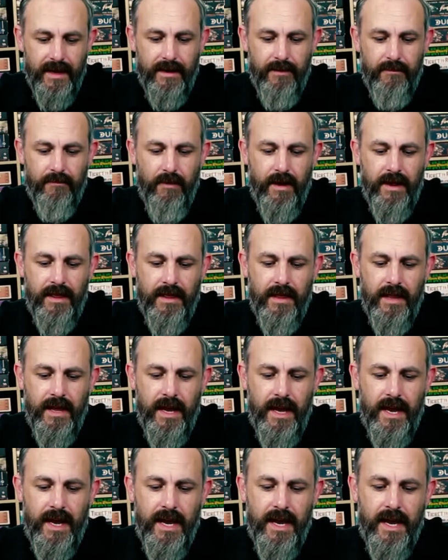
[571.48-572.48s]
when
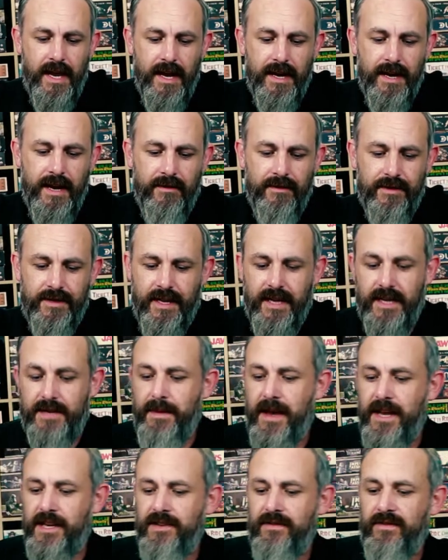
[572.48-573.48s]
they announced the
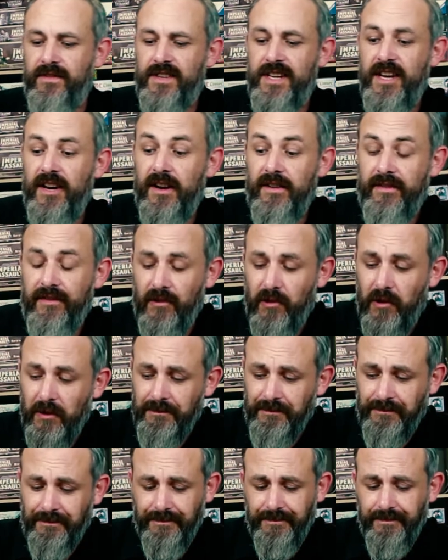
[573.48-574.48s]
expansion from
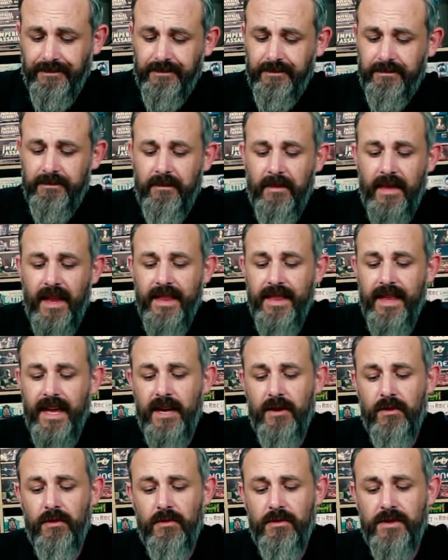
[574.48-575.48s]
TI4,
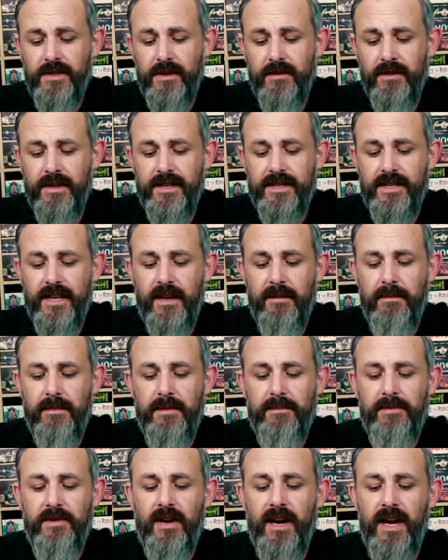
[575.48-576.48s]
they also at the same
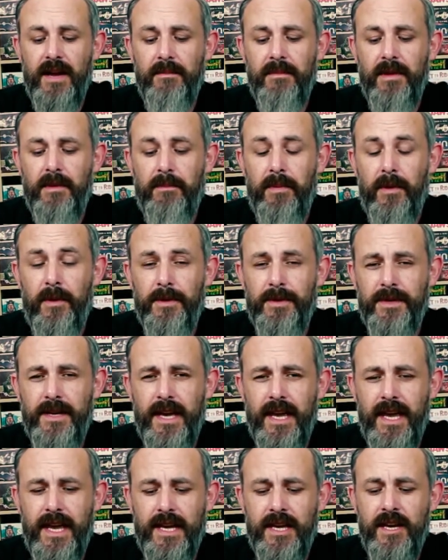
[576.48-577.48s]
time put
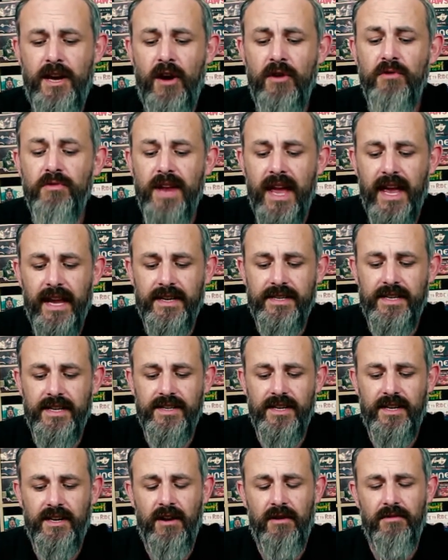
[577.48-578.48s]
a codex.
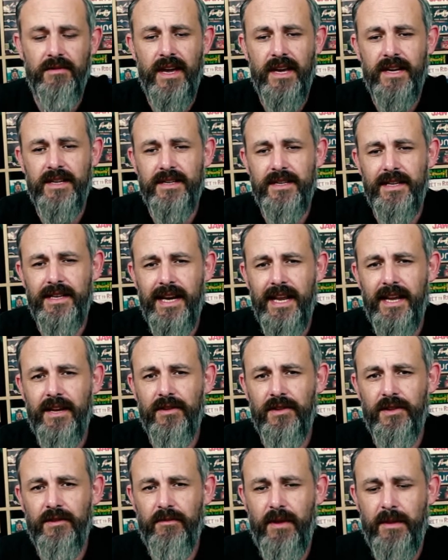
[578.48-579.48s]
There's a codex
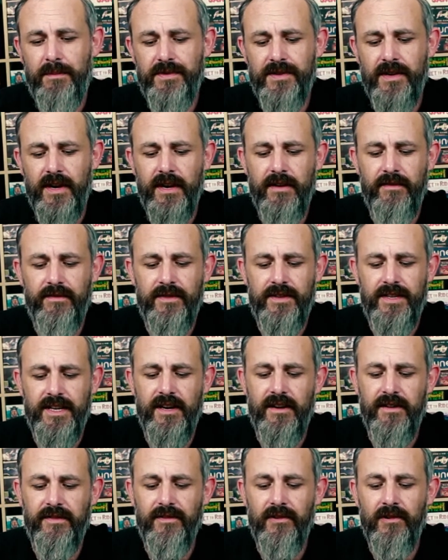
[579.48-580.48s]
link on the website for
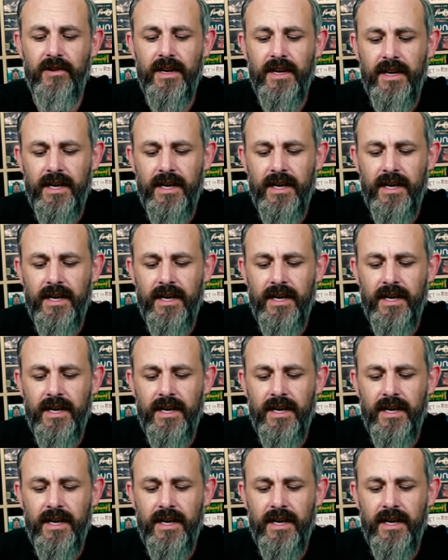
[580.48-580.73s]
TI4.